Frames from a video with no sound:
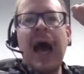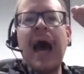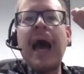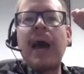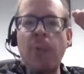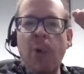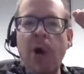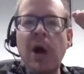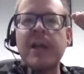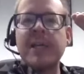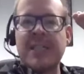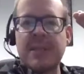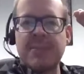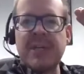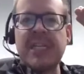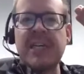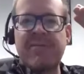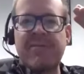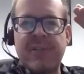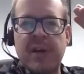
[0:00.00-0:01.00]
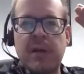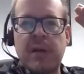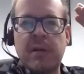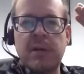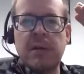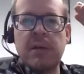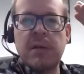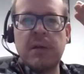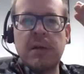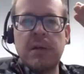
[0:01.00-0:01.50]
I want it to be different.
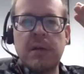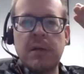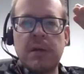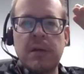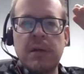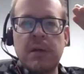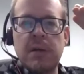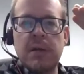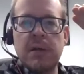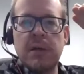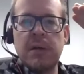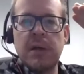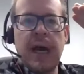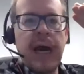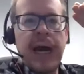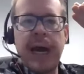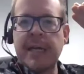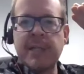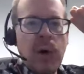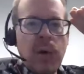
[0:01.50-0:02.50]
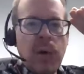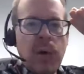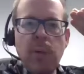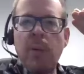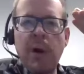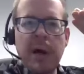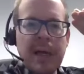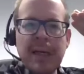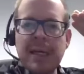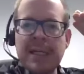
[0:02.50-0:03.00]
I don't
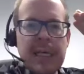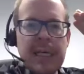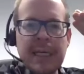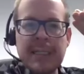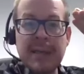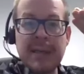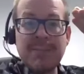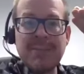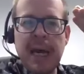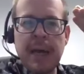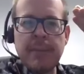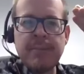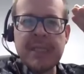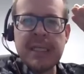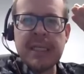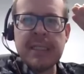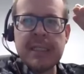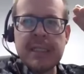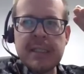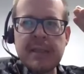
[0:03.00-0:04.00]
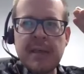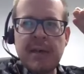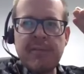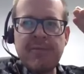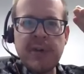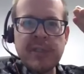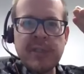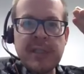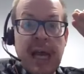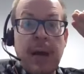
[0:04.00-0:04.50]
want sometimes it
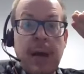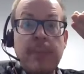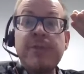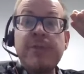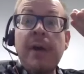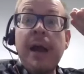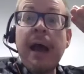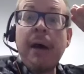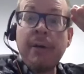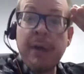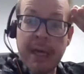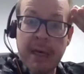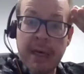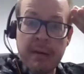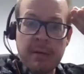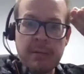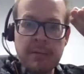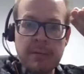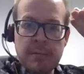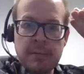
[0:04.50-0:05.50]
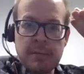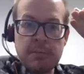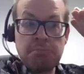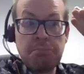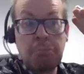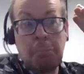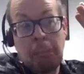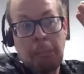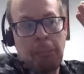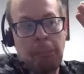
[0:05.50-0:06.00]
feels like I'm drowning,
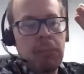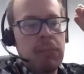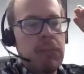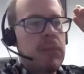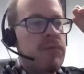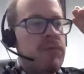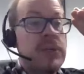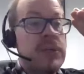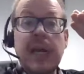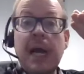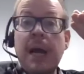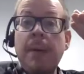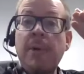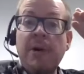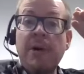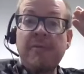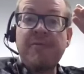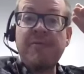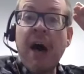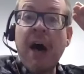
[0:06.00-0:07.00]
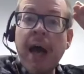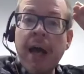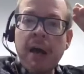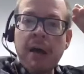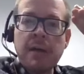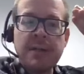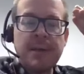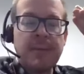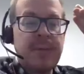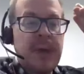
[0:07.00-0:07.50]
feels like I'm on
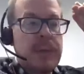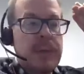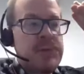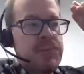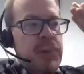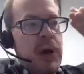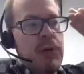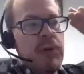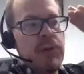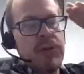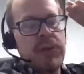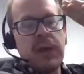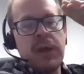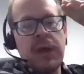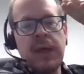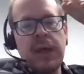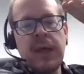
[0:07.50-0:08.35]
fire, sometimes both.